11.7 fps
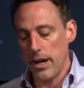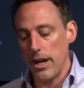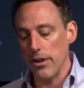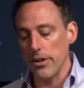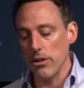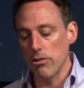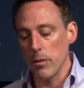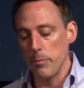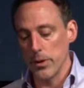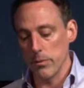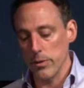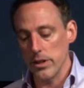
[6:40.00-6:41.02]
Herod
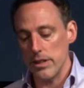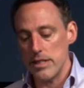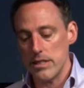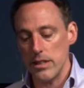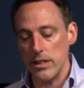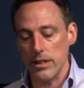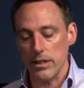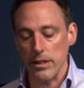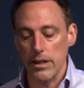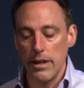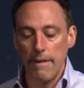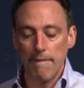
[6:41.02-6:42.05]
Agrippa, and we're going to see that
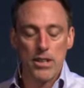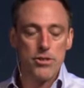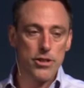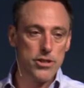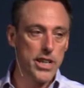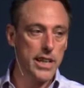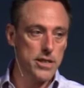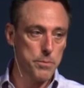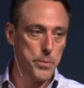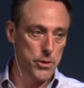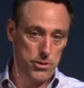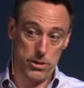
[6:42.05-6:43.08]
the church gets
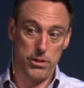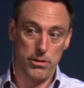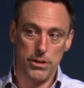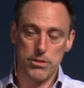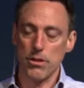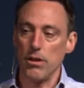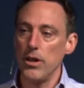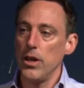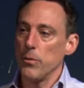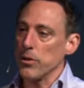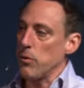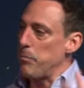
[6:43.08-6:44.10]
persecuted. So
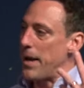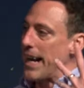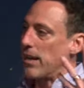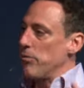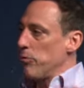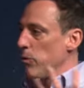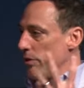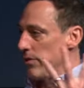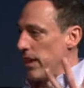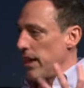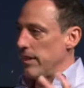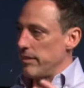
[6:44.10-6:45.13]
we're going to go back and forth
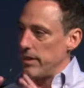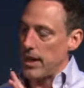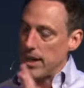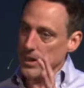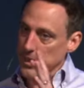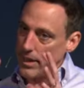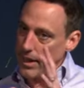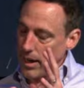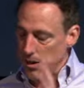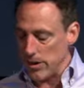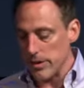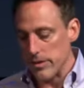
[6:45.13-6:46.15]
to Antioch and then
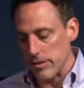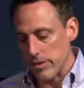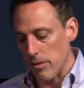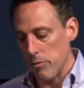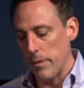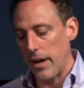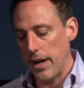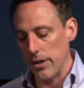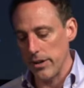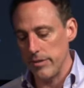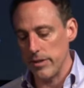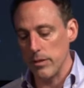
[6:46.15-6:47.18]
Herod, the stuff about
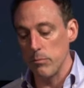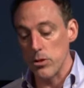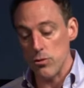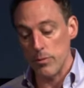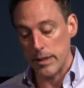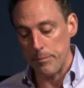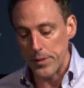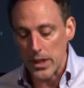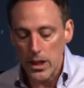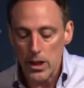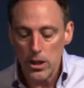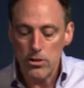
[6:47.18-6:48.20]
Herod's in between.
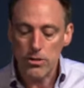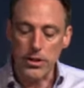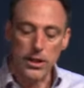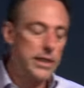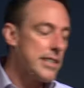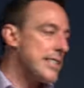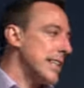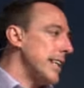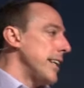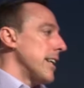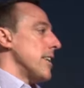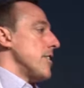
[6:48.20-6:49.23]
So you're going to
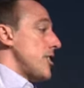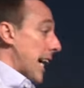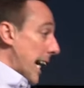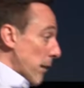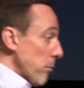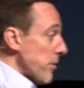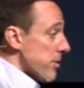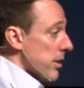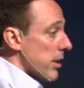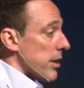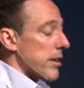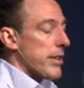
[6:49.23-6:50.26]
see James
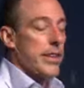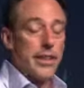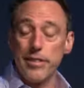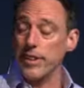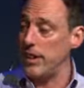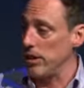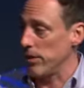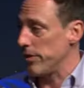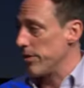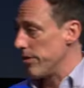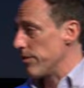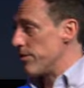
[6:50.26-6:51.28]
is killed.
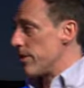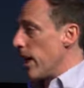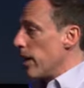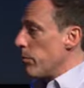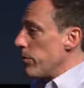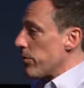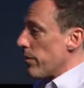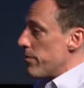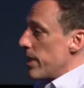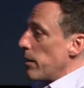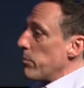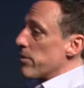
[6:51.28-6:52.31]
This is James of
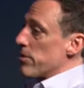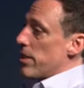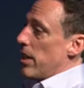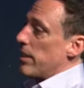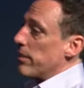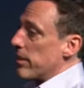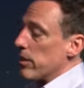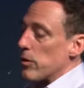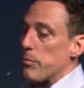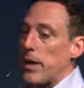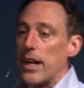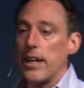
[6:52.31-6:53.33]
James and John. He's killed
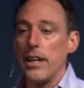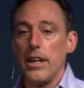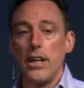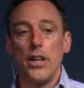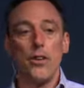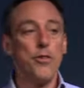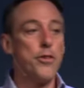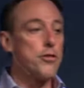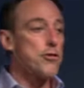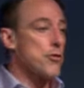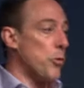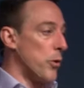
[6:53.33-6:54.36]
by the
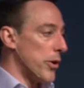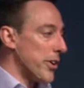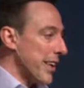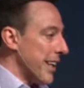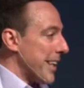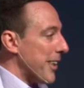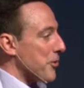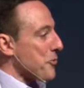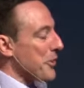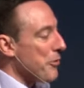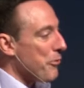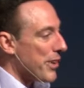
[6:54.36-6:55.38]
sword. Now it's
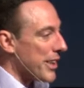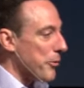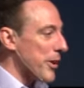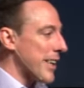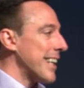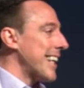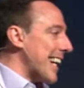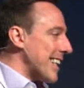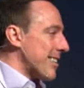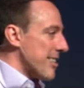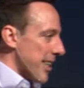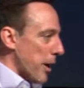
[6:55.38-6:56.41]
really funny. We're going to get
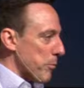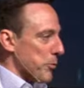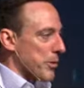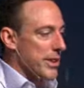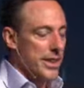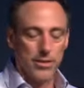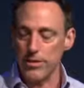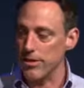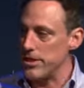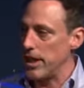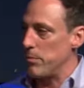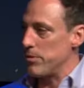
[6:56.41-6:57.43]
to James. We're going to insert
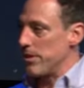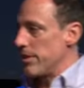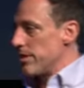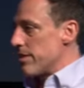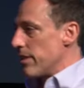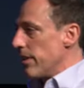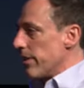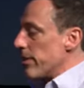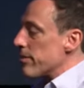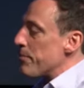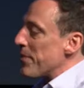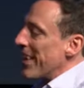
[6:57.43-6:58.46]
James in this
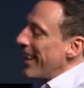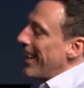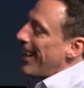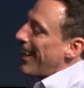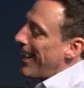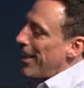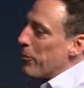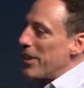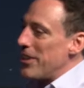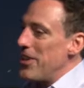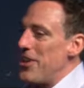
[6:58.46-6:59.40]
series. Uh, when